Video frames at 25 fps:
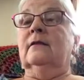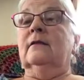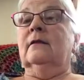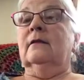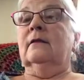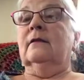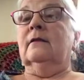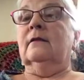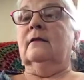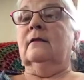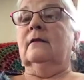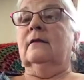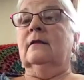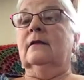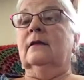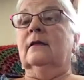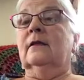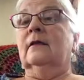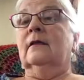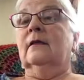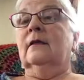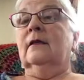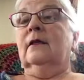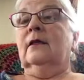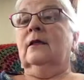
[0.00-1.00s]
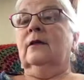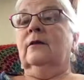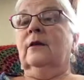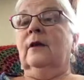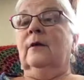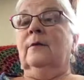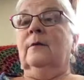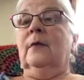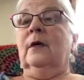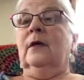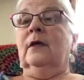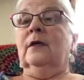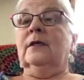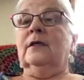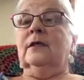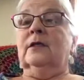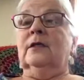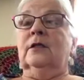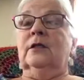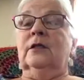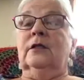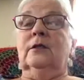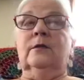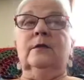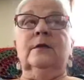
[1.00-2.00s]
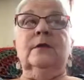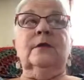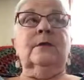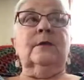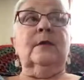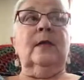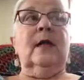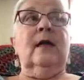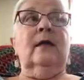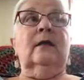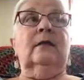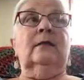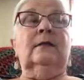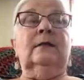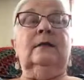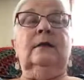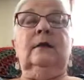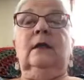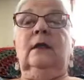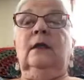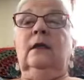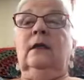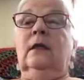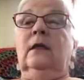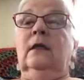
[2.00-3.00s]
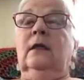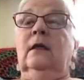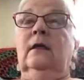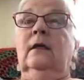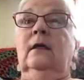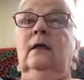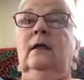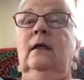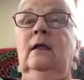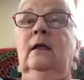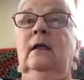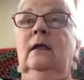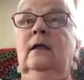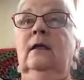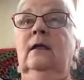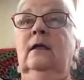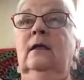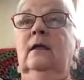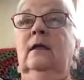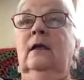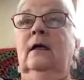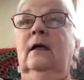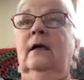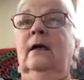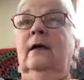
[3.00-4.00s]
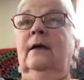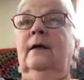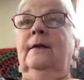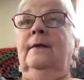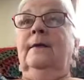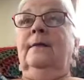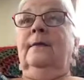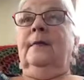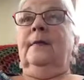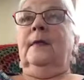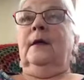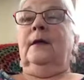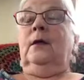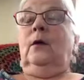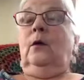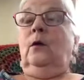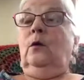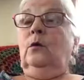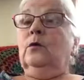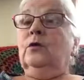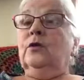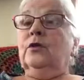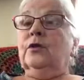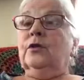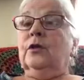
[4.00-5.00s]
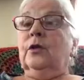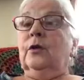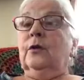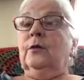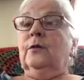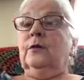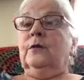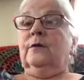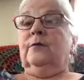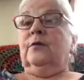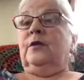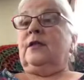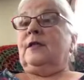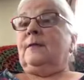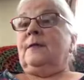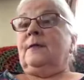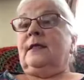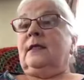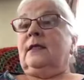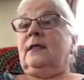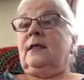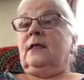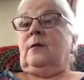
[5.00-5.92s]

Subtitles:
and grandmas to do as well. And also, Christmas is